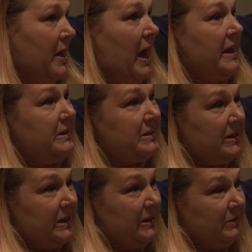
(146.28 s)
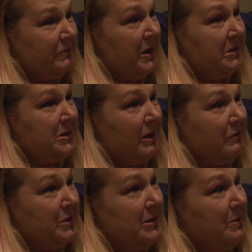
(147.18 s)
I see his face
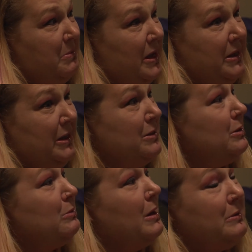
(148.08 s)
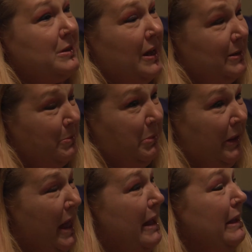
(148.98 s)
every time my kids go outside to
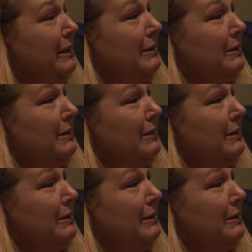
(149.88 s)
play.